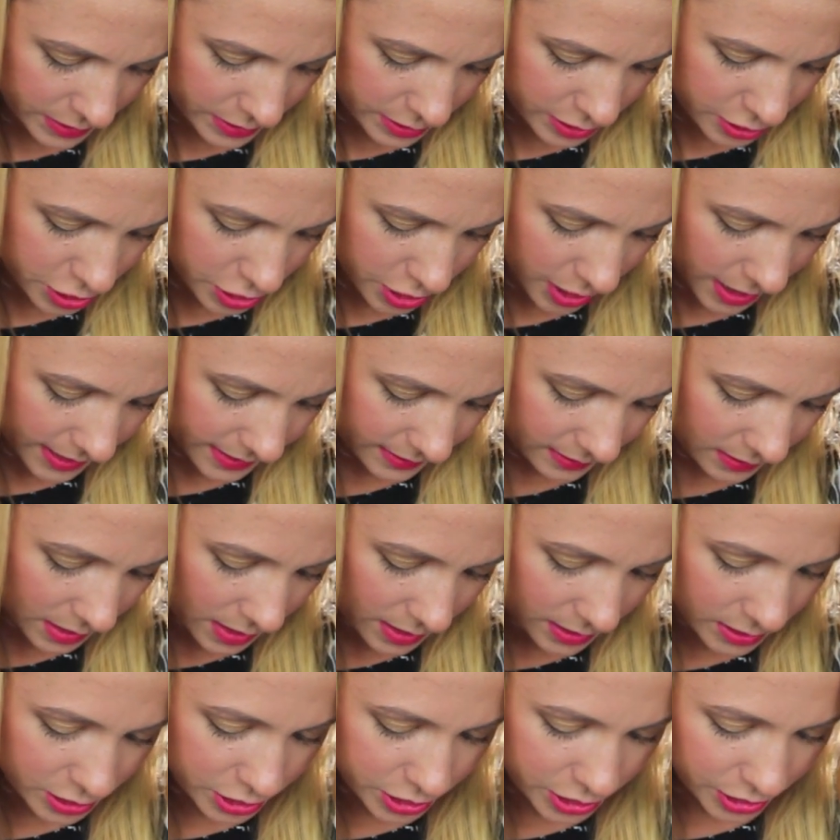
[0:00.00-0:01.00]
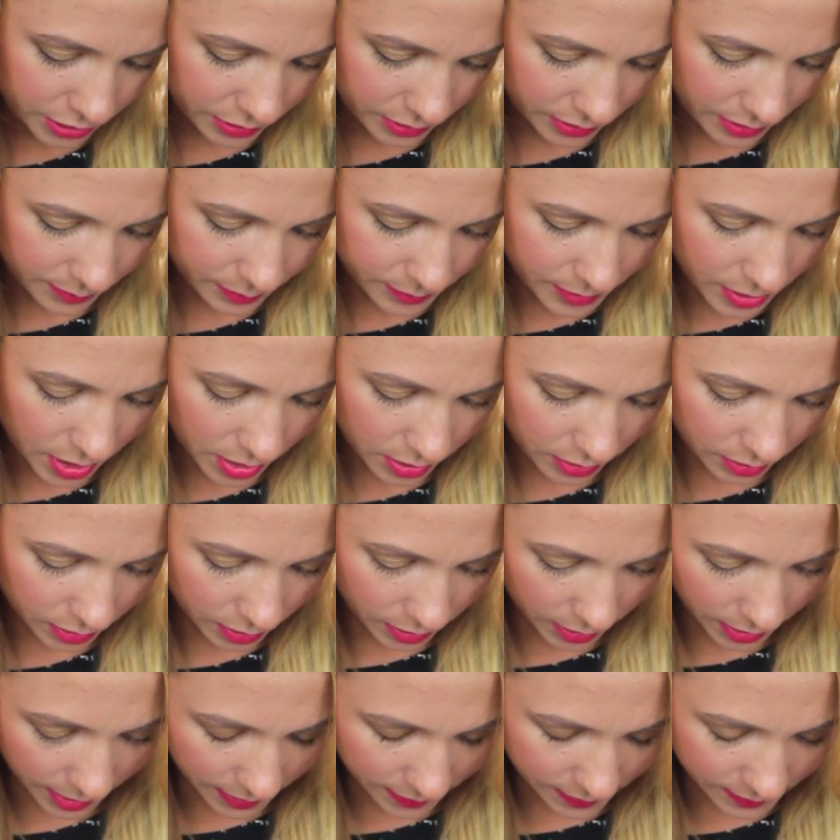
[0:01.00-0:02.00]
Shine Luxe Sheer Lip
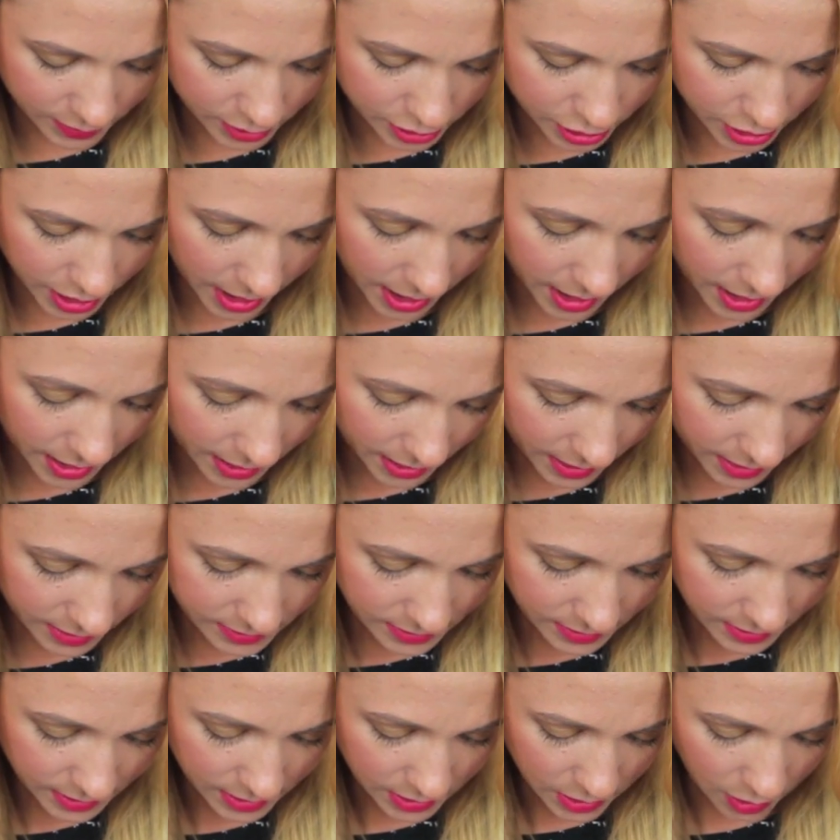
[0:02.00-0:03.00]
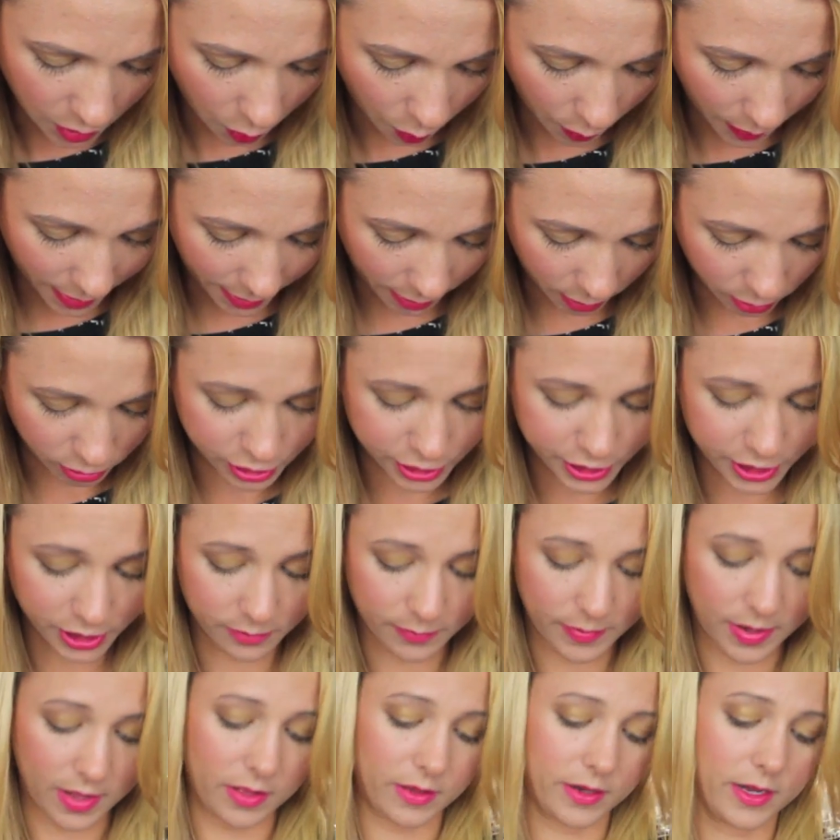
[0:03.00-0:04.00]
Color, and the shade is, wow,
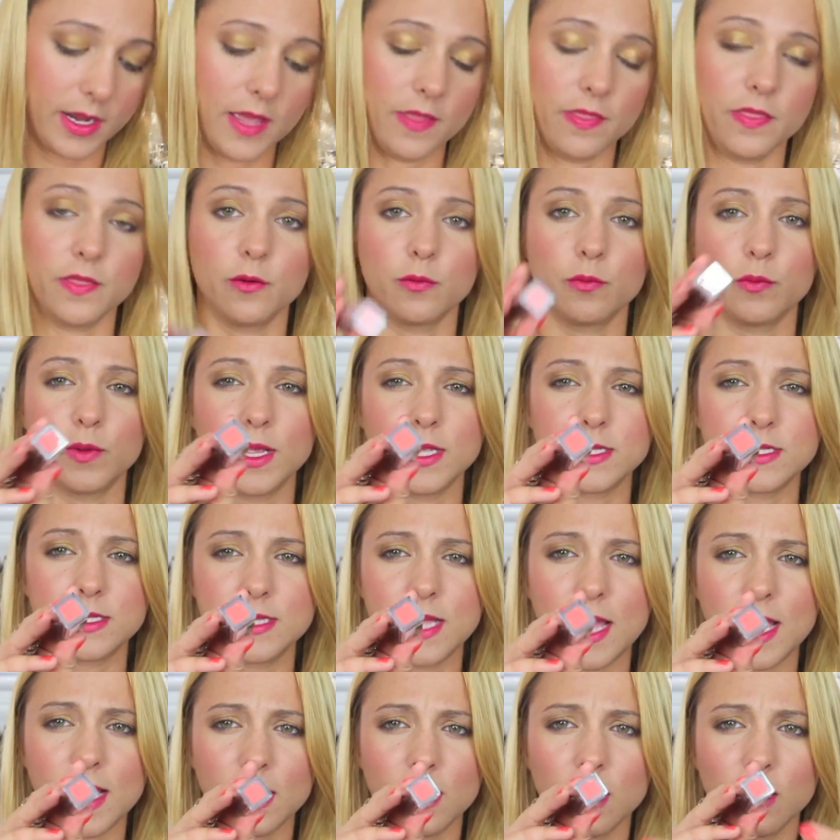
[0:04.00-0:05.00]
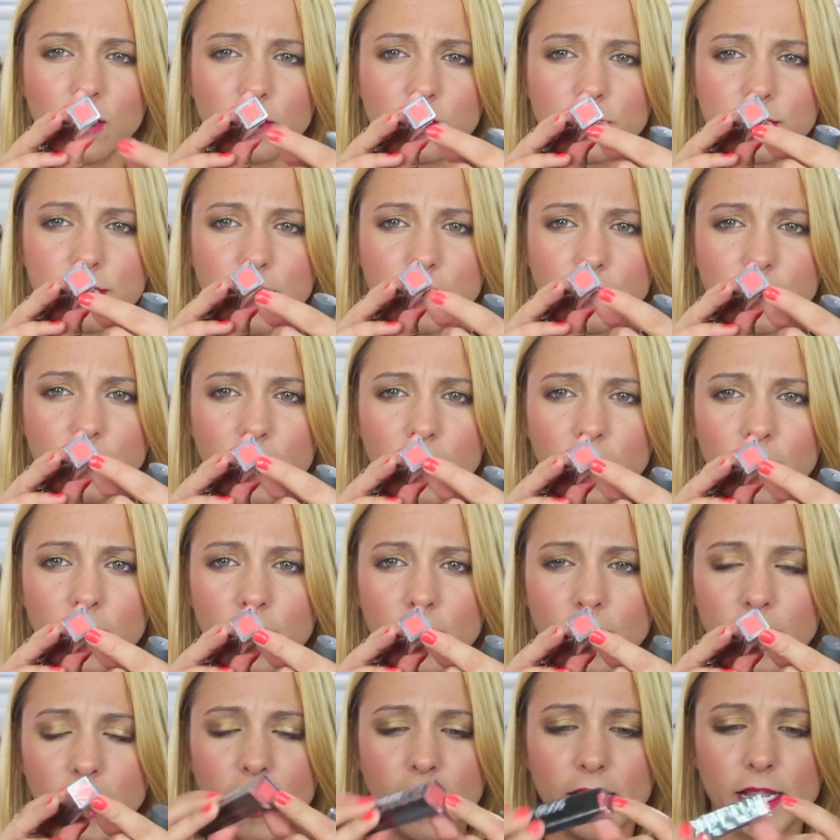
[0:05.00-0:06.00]
Sheer Melon. And the, it's that color down there.
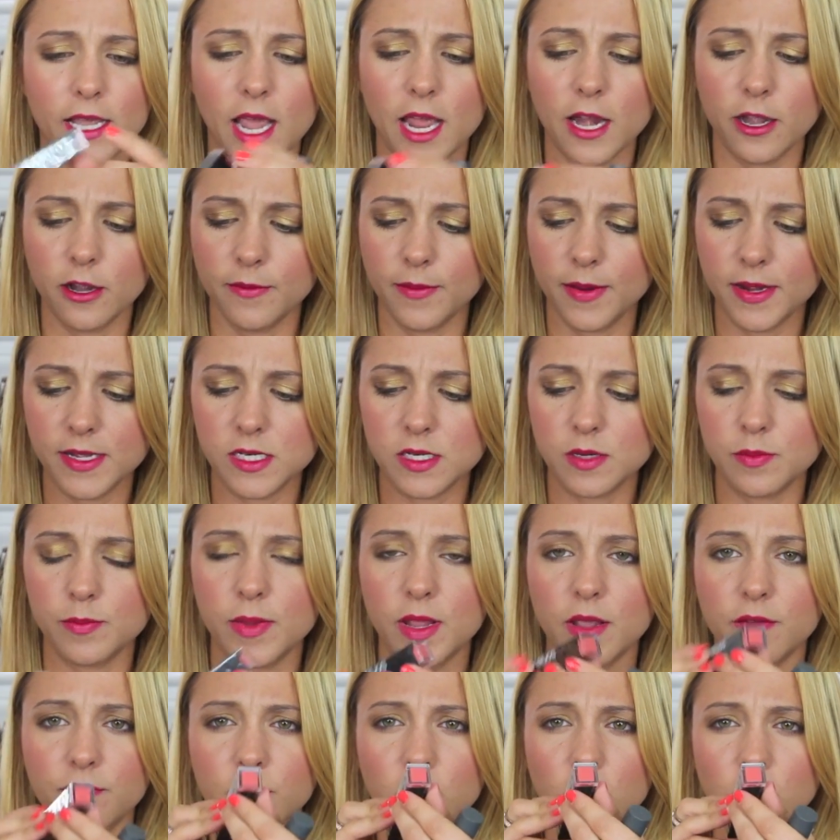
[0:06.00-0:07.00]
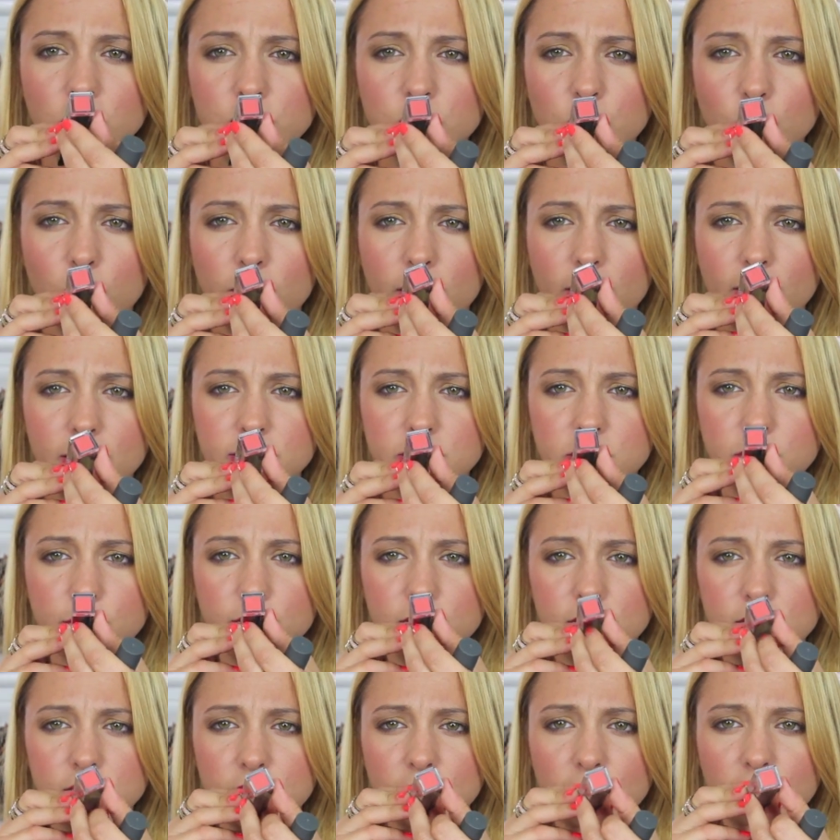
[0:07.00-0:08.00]
It kind of reminded me of NARS Orgasm.
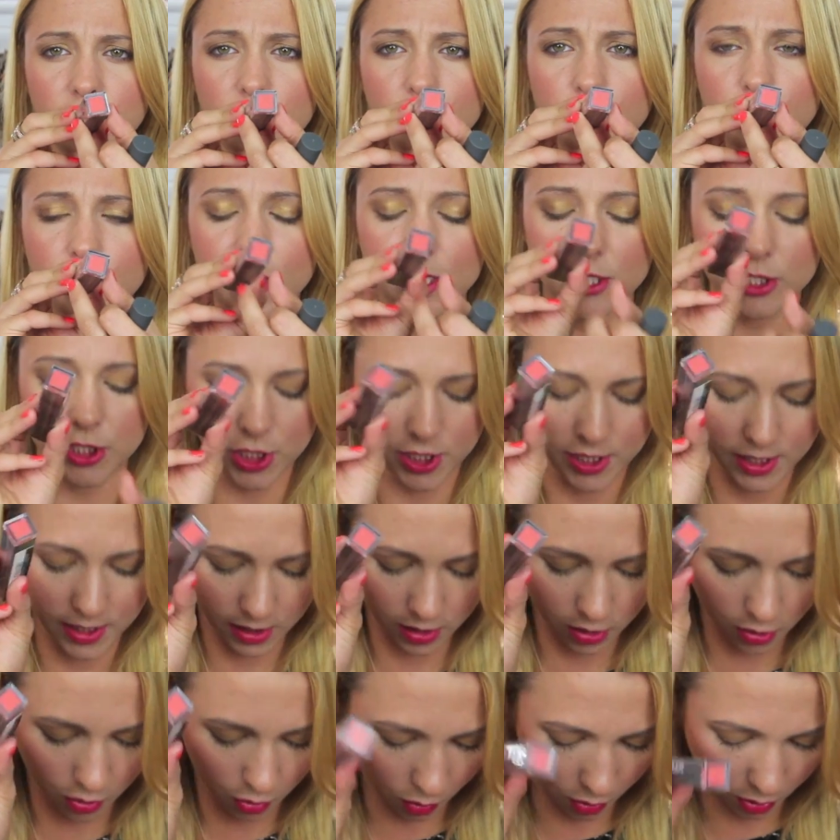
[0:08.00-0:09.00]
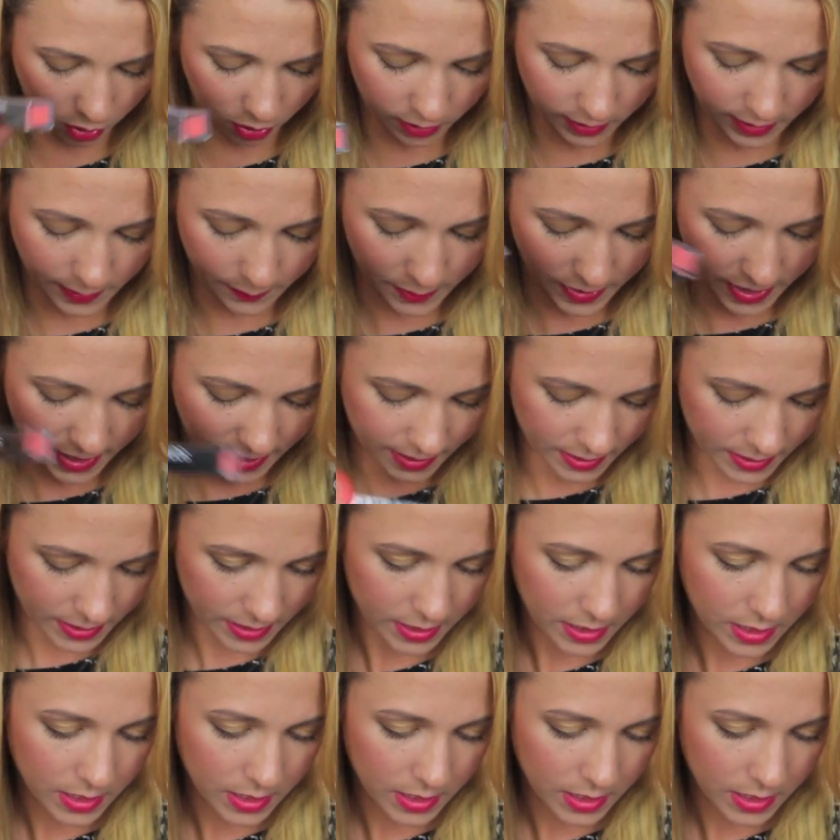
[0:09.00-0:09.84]
It's like a peachy, corally pink.